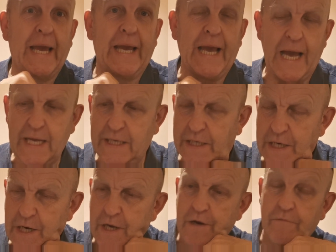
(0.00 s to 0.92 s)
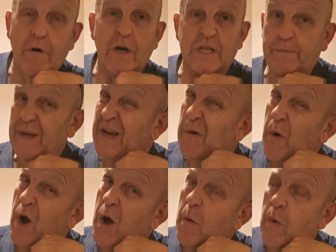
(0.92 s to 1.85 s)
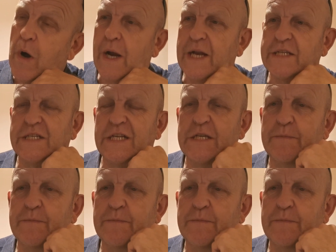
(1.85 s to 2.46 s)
again. Right, it's been quite a while, hasn't it?